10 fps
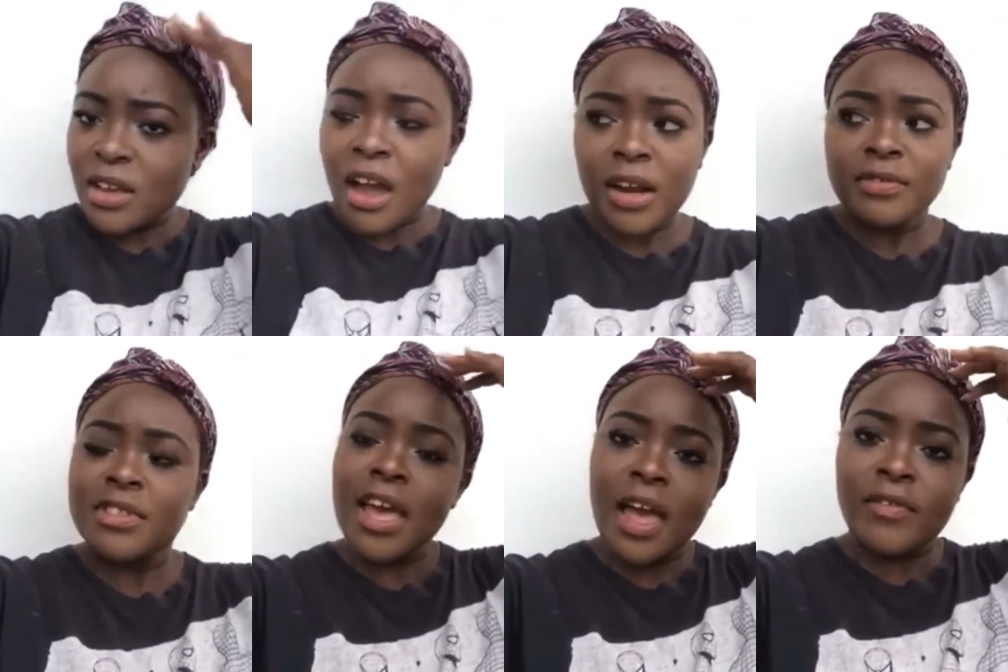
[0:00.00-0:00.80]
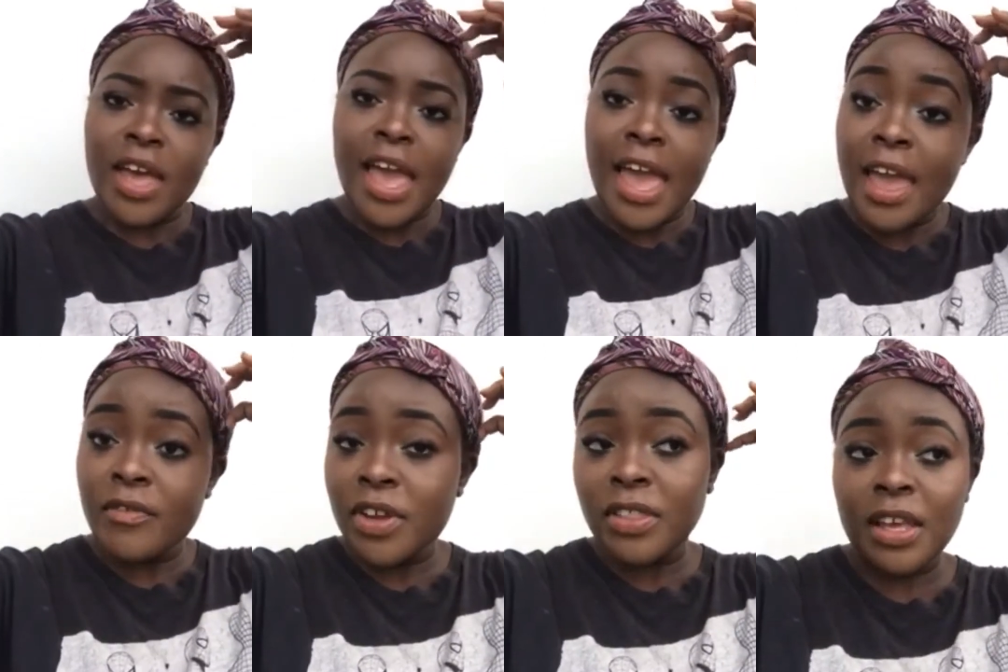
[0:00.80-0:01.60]
Scarves, they have
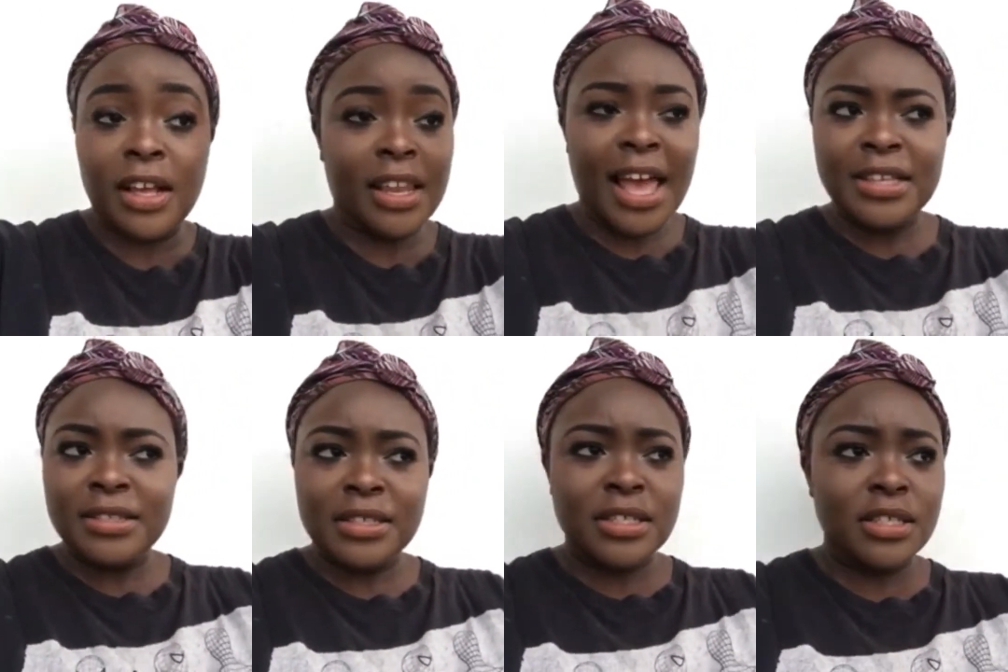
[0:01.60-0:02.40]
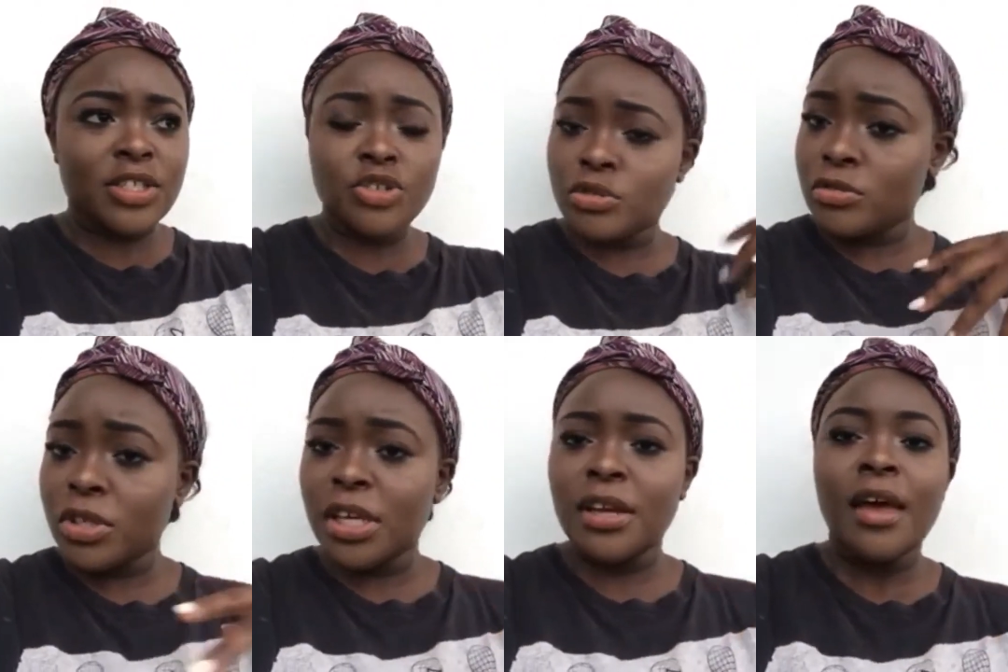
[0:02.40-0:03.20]
everything. Glasses,
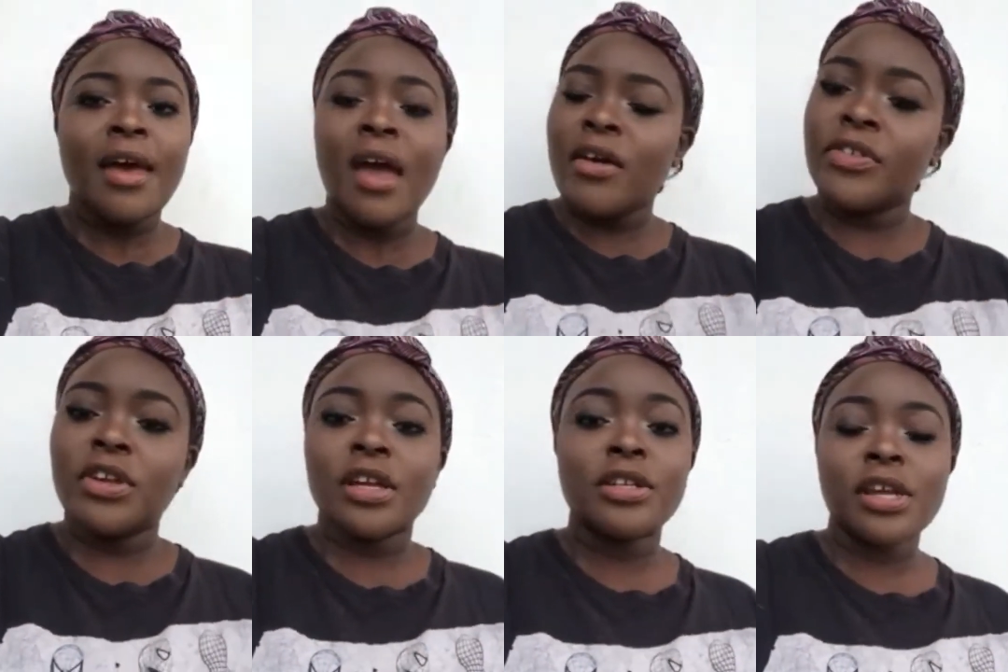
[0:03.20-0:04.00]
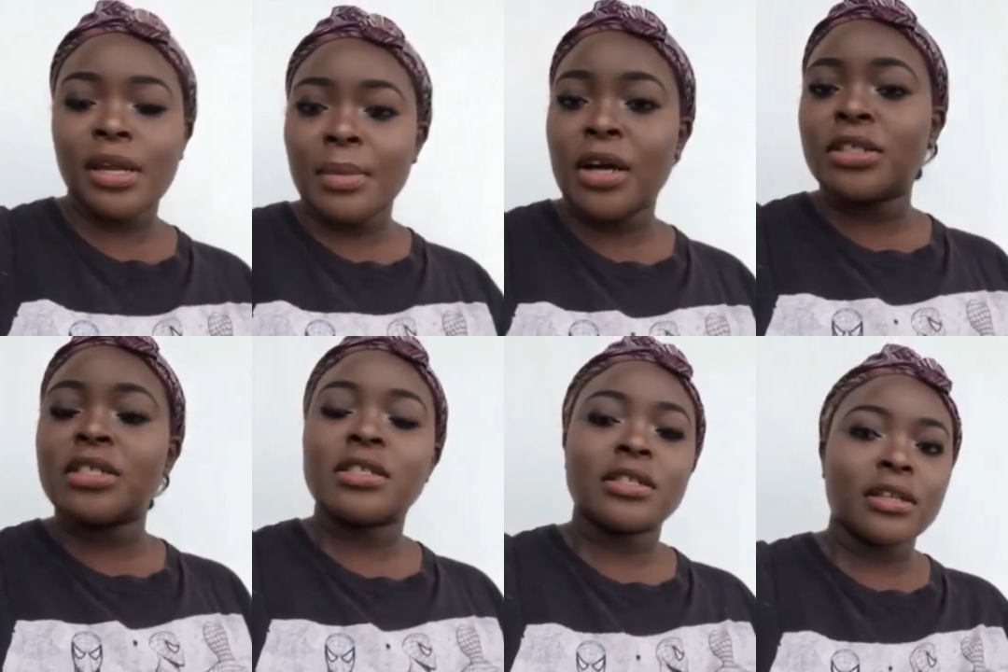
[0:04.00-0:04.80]
jewelry, everything. You can check them out.
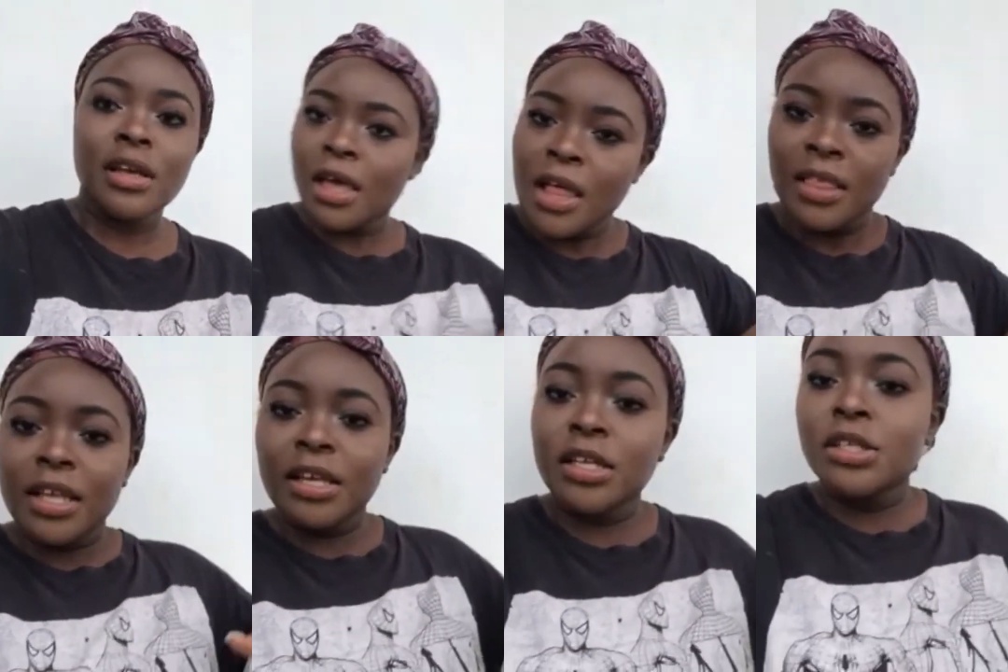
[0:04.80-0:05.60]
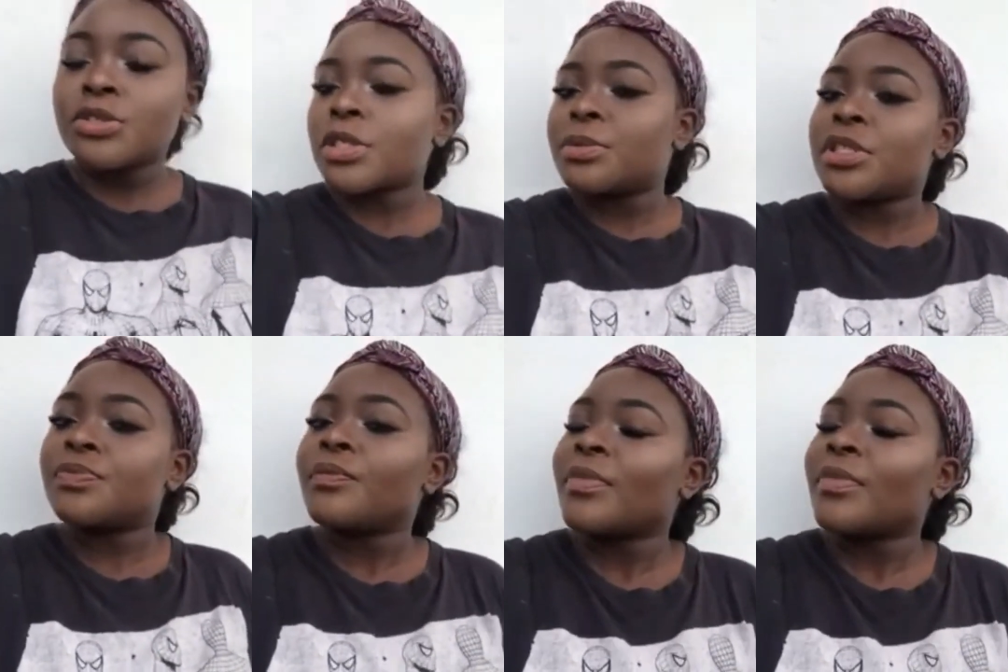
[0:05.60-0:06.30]
Just link in the description.